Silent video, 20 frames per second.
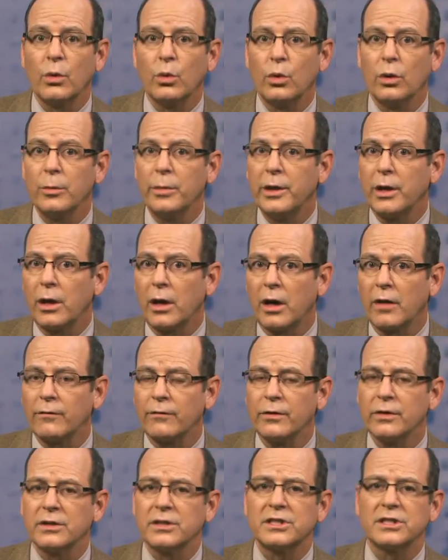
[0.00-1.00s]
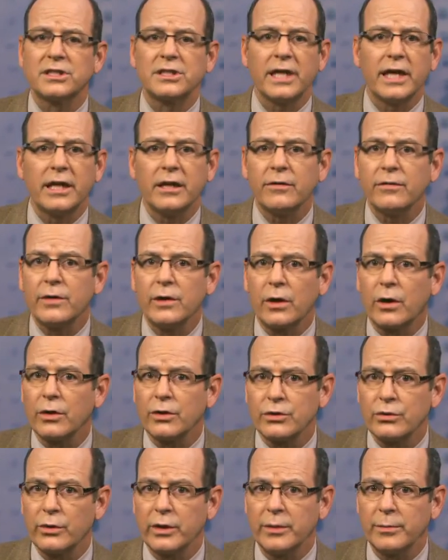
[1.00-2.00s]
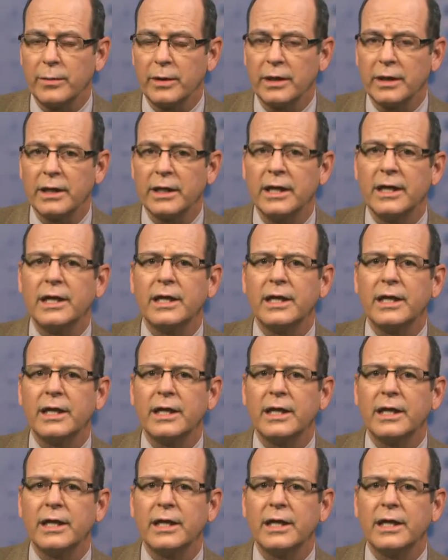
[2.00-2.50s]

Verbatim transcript: will be offered state-of-the-art treatment